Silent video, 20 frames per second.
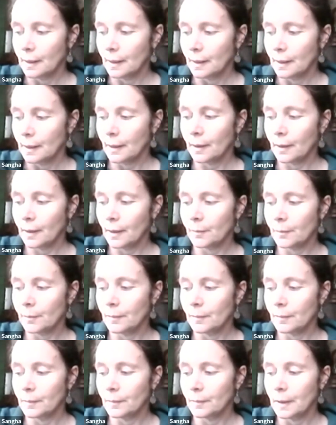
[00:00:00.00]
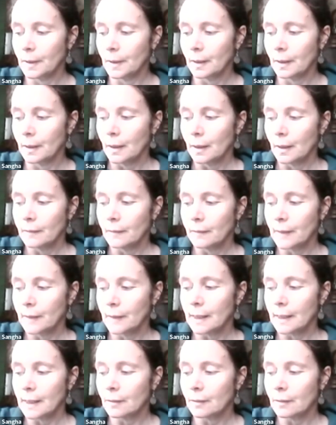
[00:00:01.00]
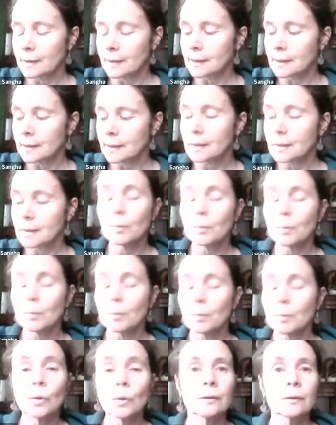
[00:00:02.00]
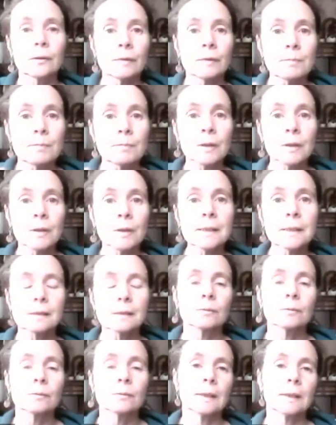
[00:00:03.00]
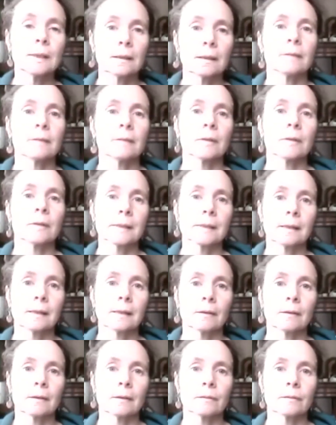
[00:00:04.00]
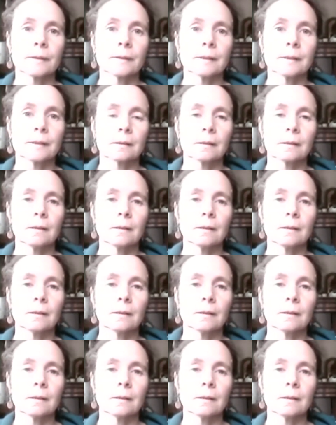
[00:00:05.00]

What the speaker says: There's a support in the reminders we can give ourselves,